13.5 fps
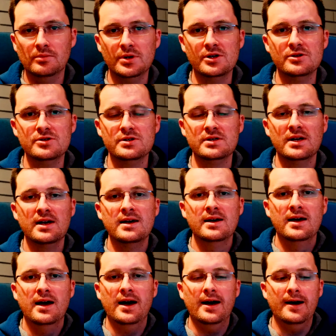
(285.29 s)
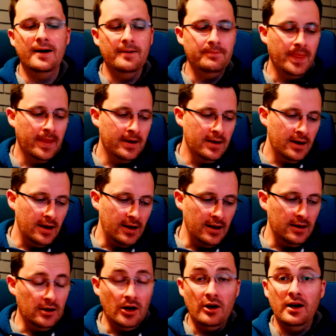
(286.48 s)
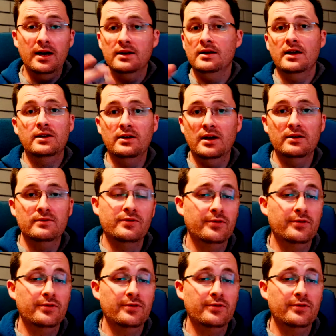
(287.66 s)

Because and